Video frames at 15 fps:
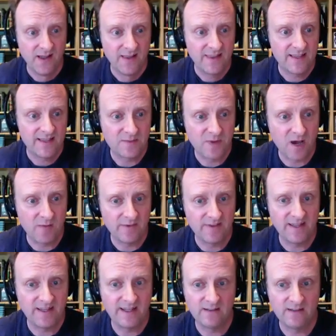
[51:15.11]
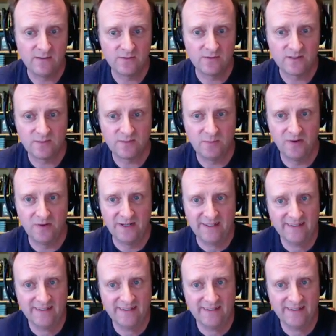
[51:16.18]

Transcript: there's a part of me thinking, oh, what's the point?